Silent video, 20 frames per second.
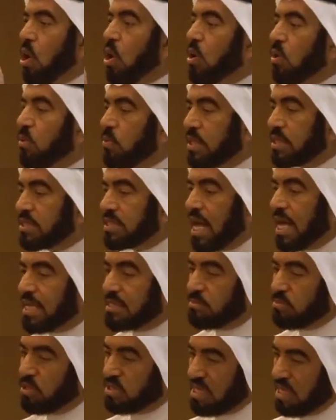always
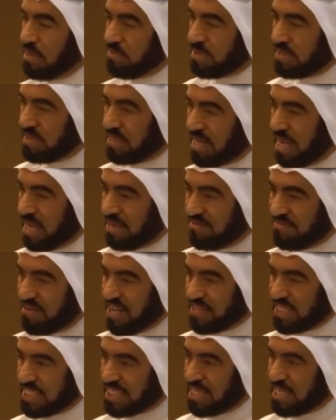as Muslims. I
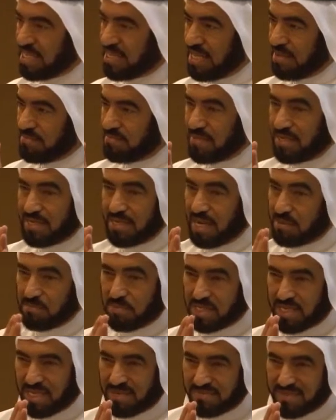never seen them
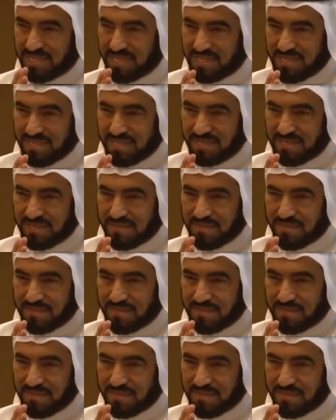non-Muslims.